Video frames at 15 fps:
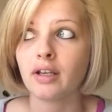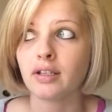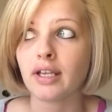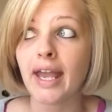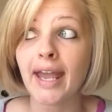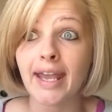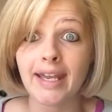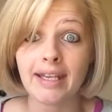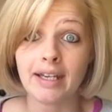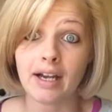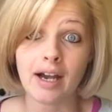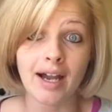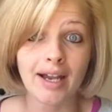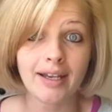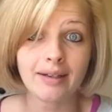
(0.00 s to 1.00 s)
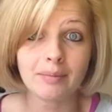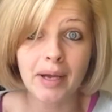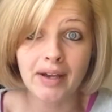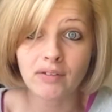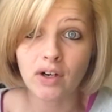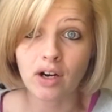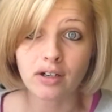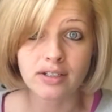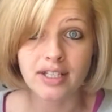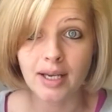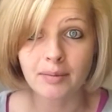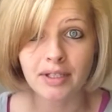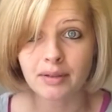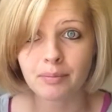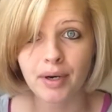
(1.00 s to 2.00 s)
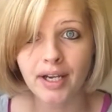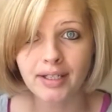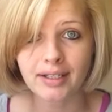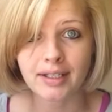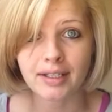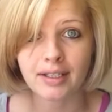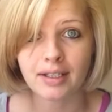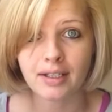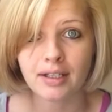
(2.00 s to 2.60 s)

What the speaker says: hey, I'm having a hard time getting pregnant.